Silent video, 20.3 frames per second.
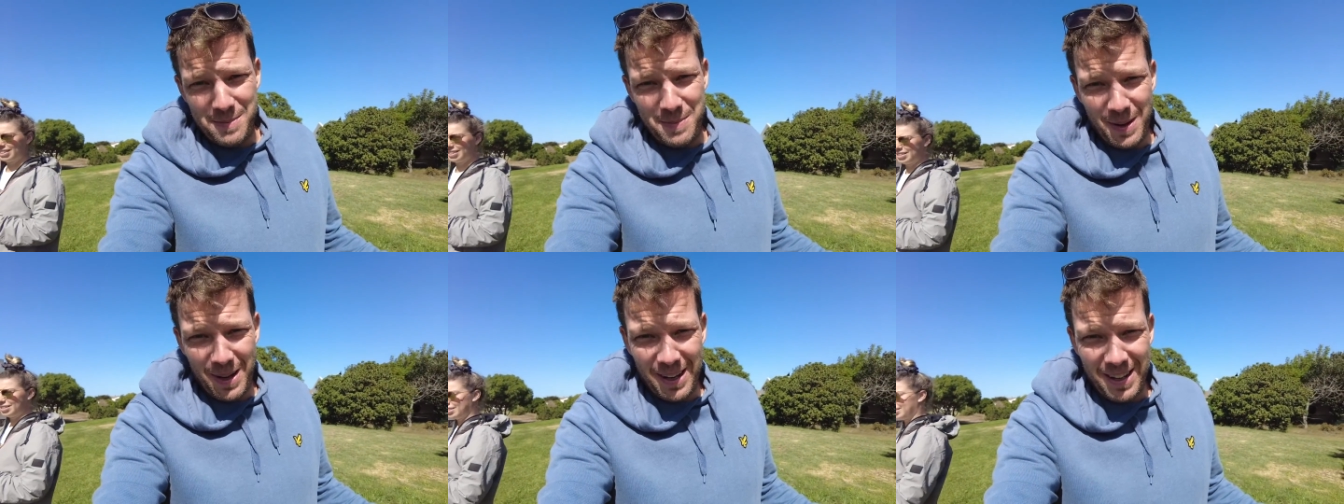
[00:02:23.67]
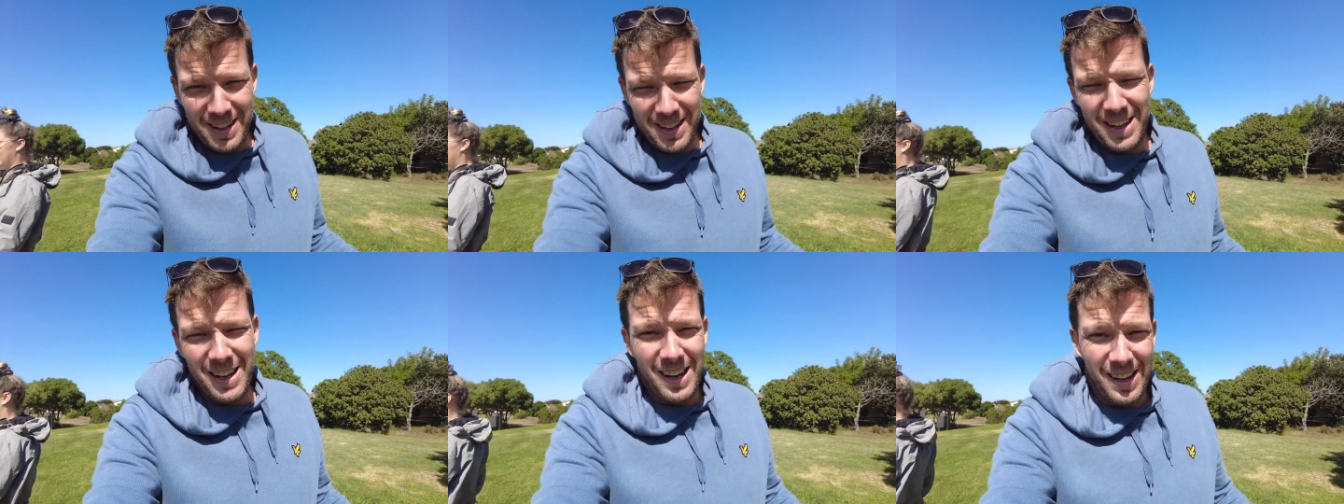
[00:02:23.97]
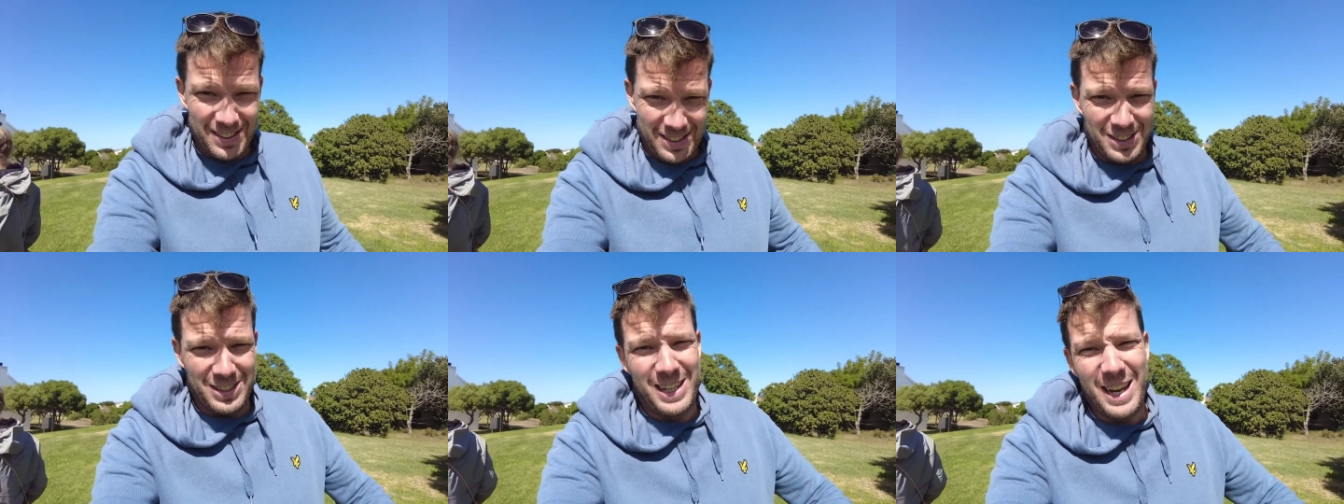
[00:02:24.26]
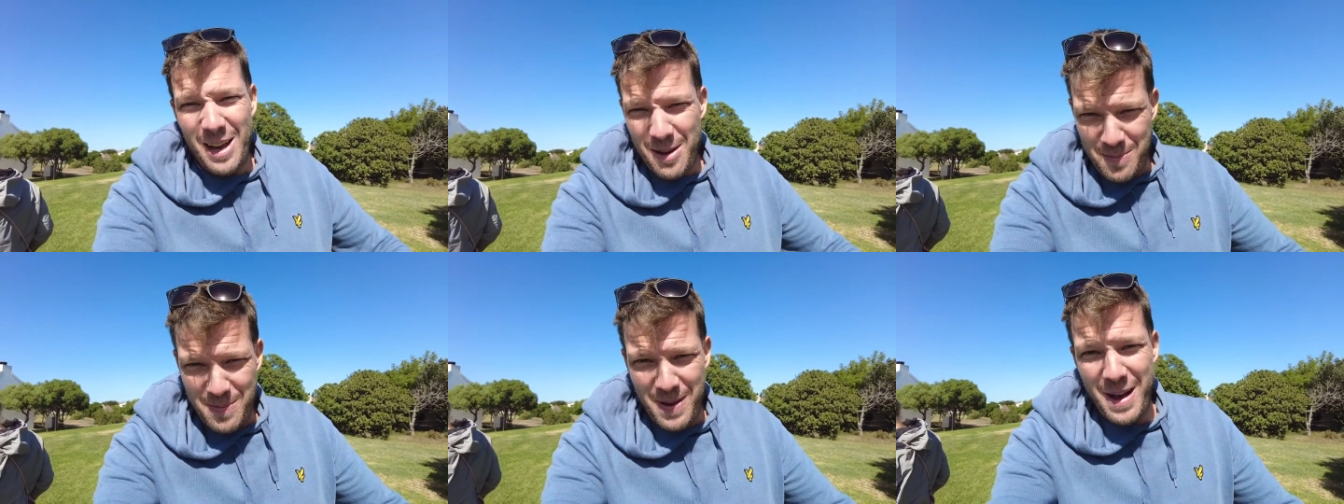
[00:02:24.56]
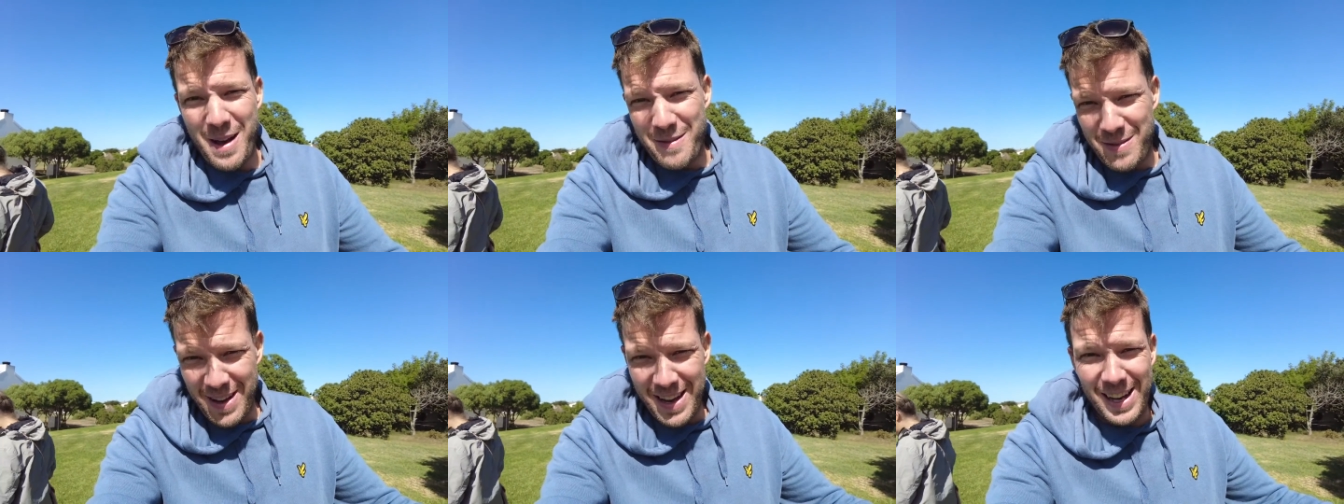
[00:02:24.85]
but I'll just get a
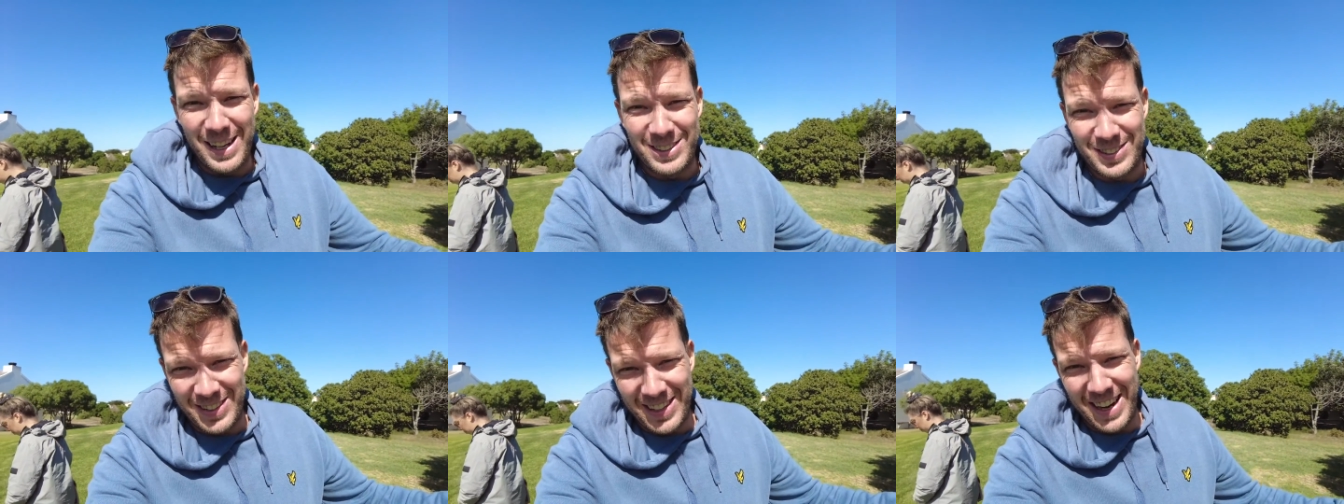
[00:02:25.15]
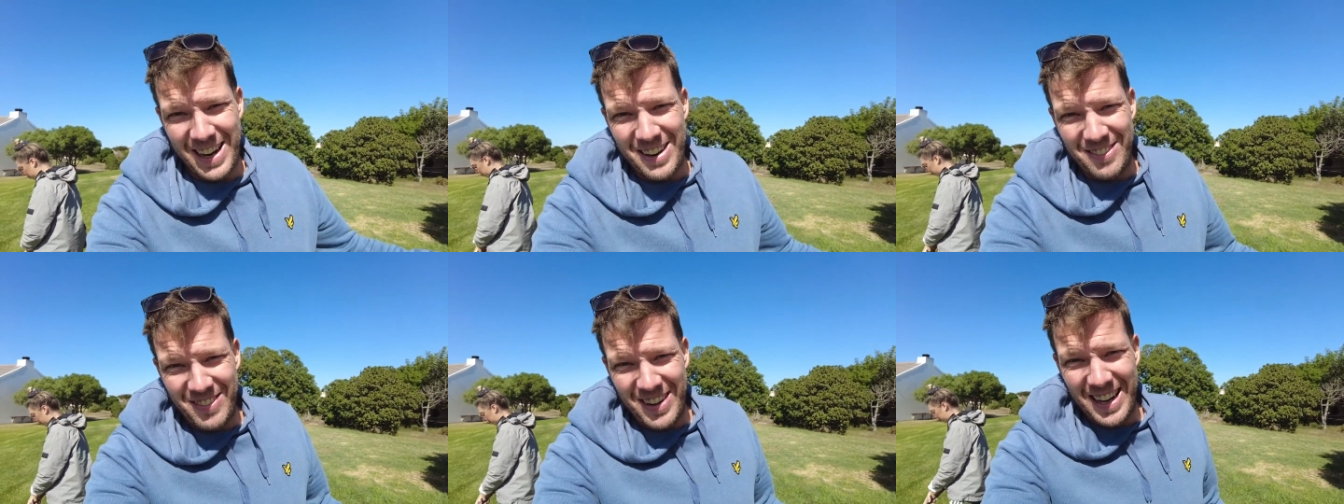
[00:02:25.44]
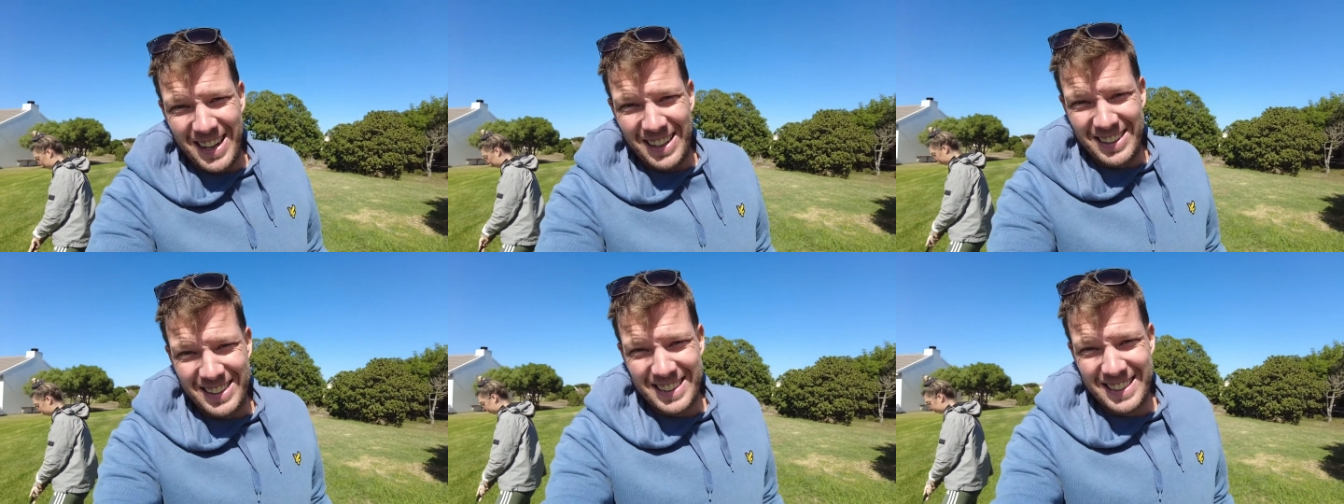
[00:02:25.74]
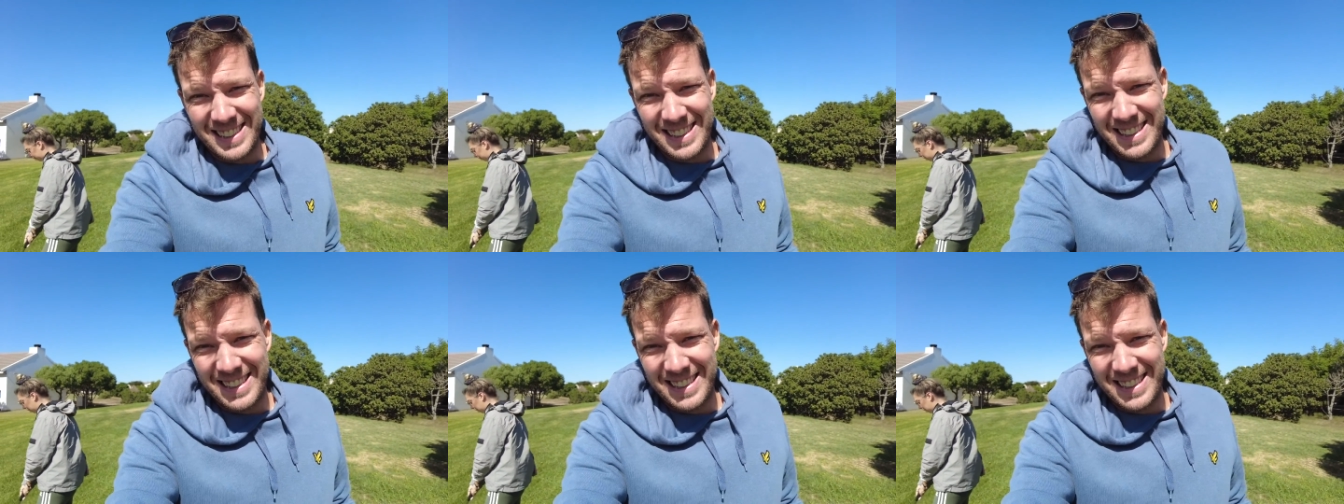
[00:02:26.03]
bit of it as we're going round.